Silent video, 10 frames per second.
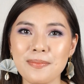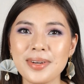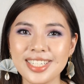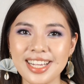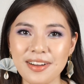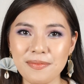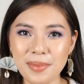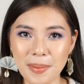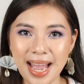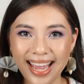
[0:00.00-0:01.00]
Much love.
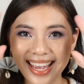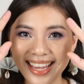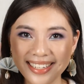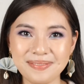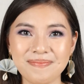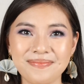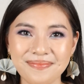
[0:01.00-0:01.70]
Bye-bye.